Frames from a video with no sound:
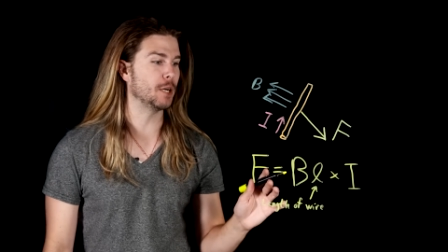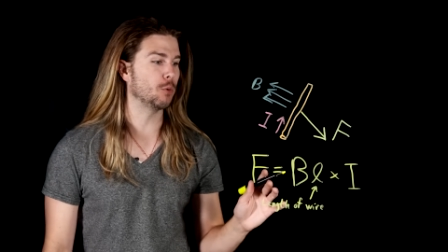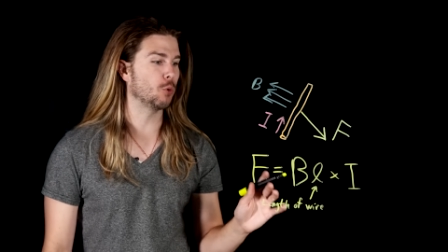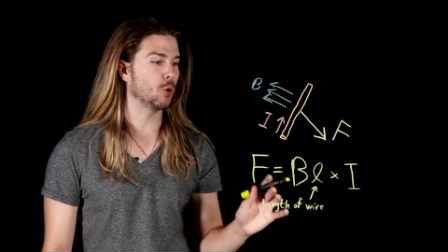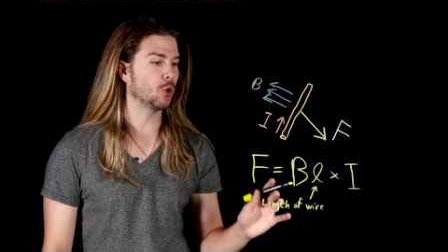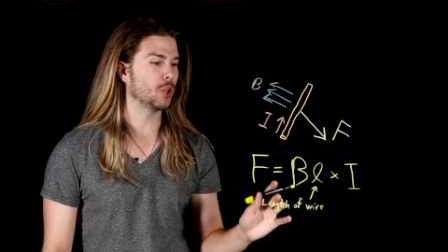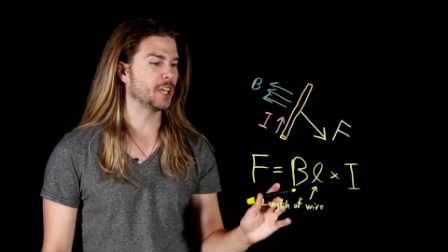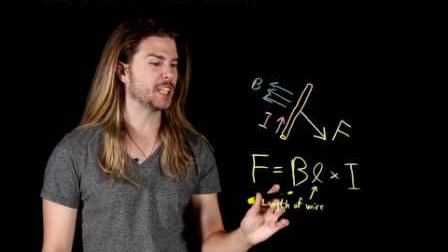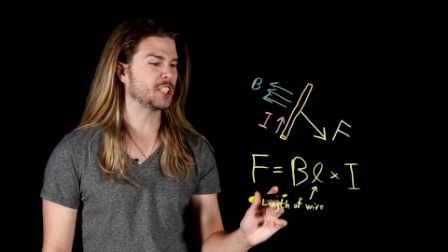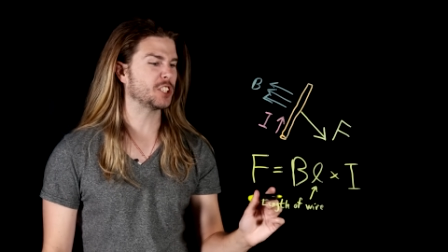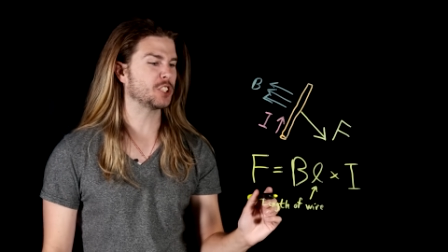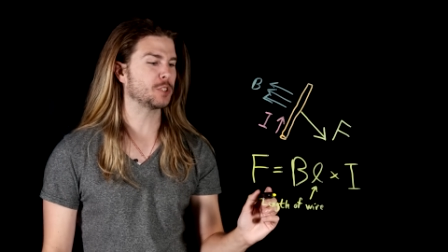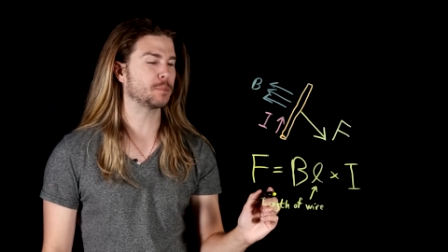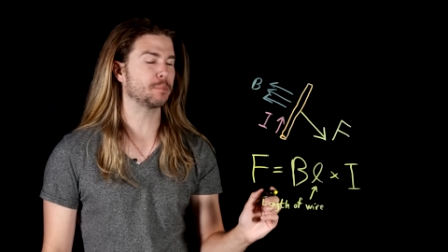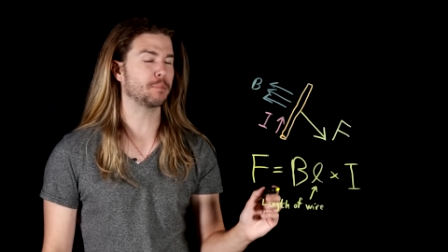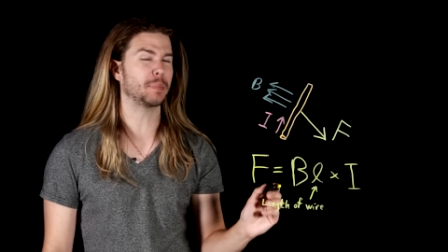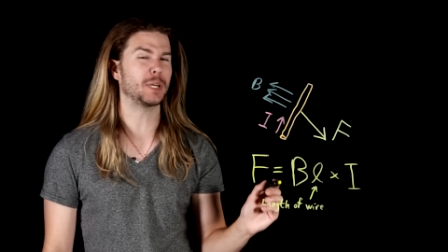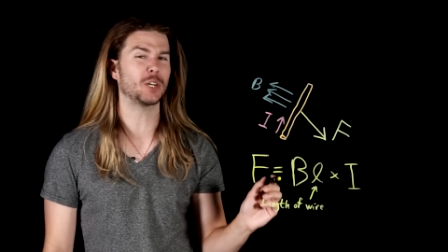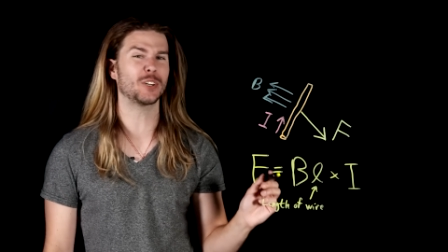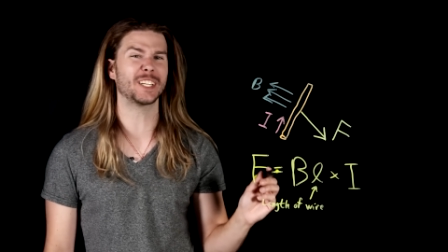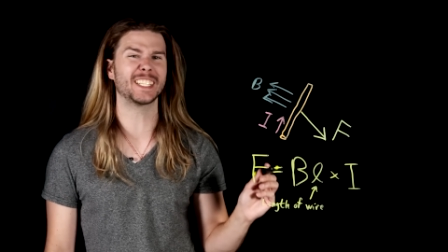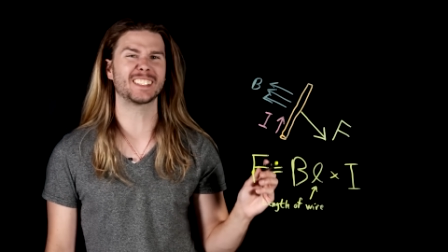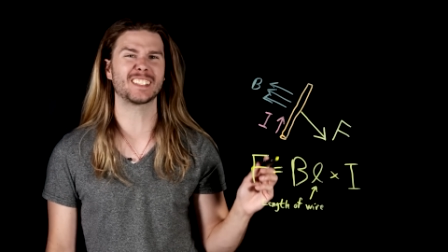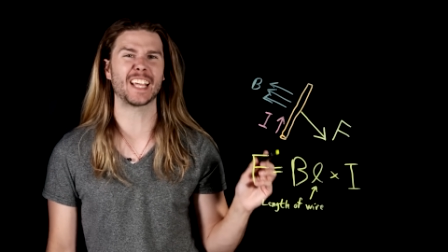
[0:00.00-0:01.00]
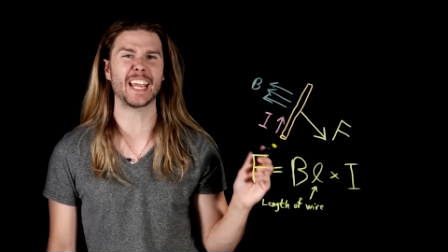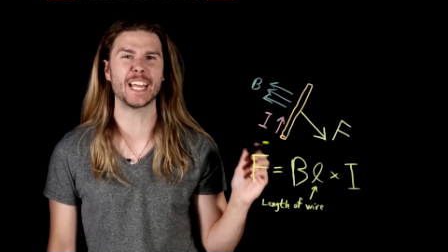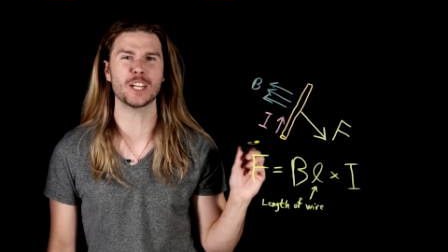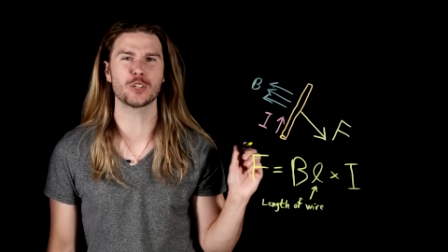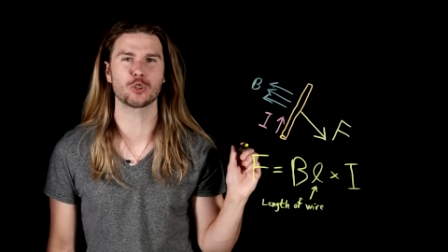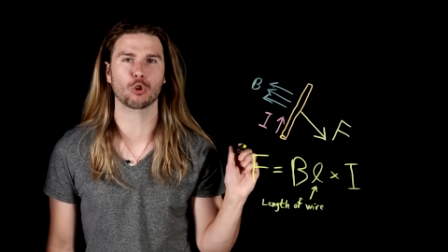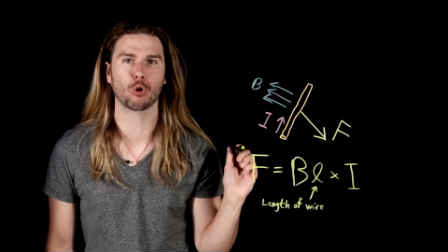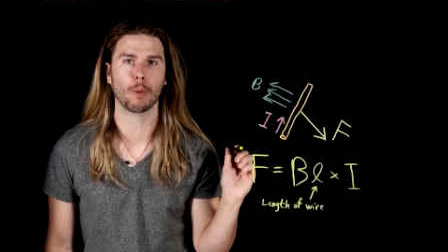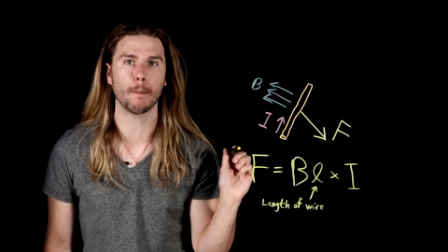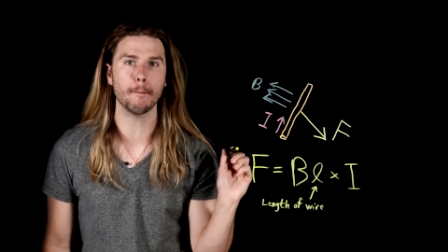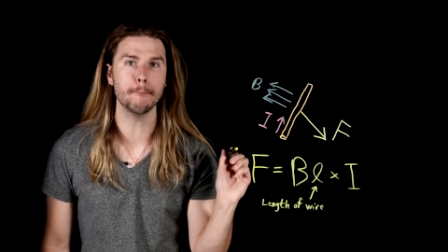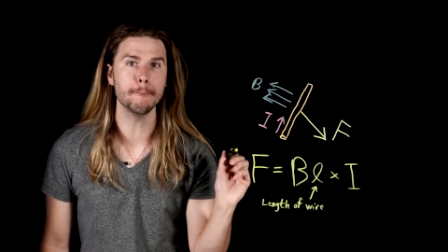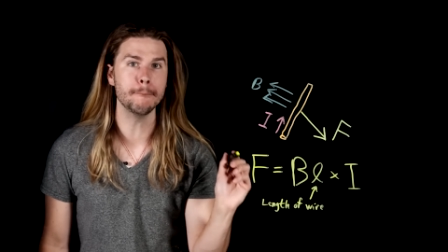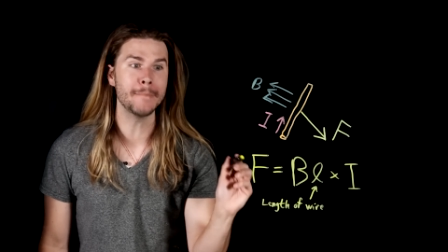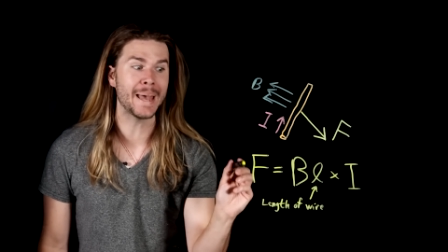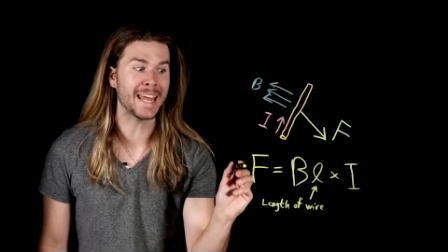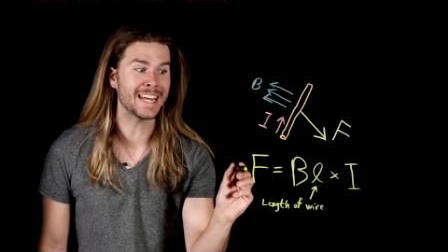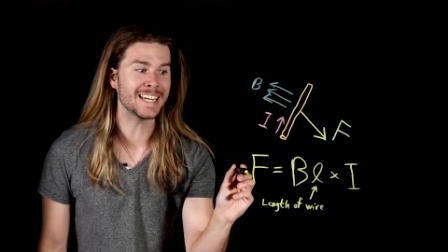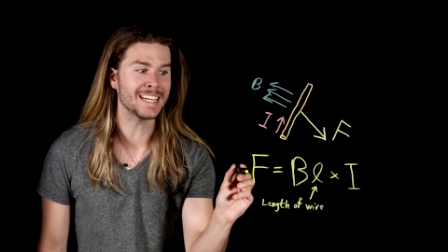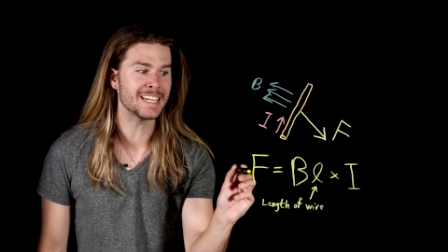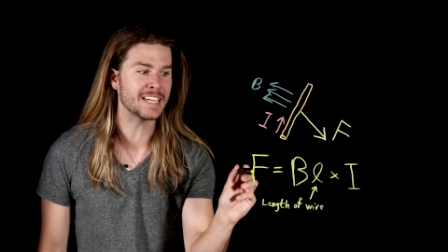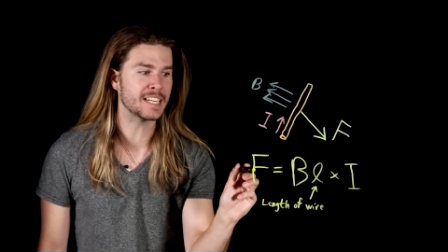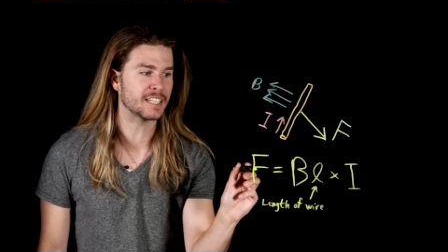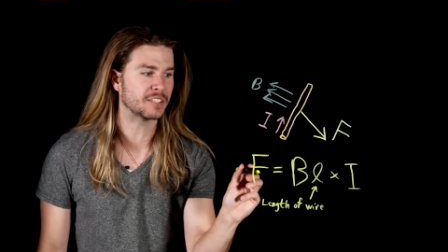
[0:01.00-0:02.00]
it will experience a
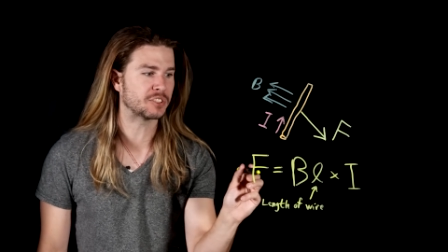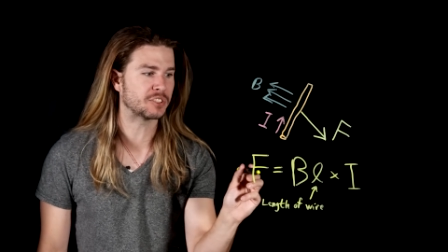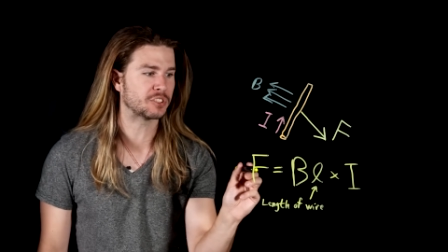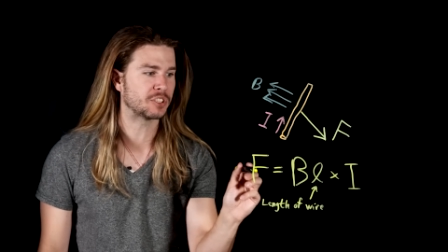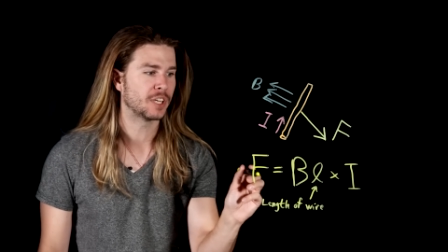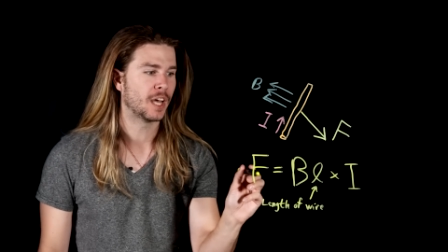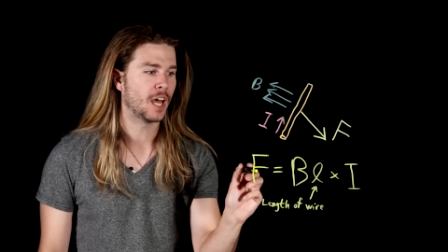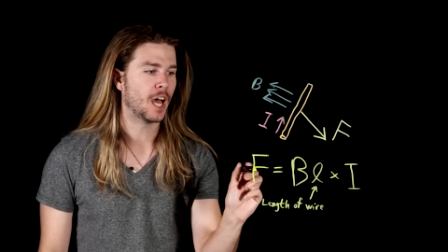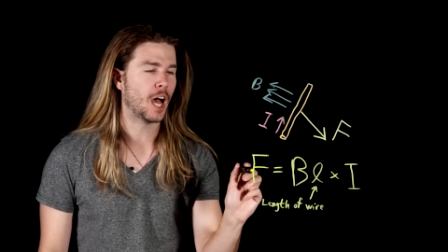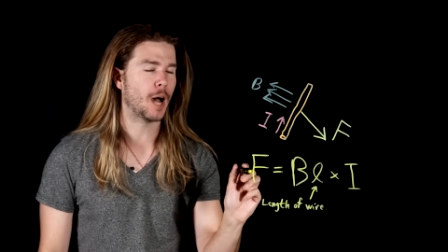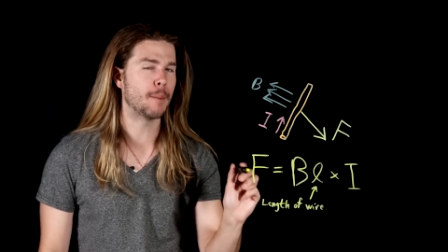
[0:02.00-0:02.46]
tremendous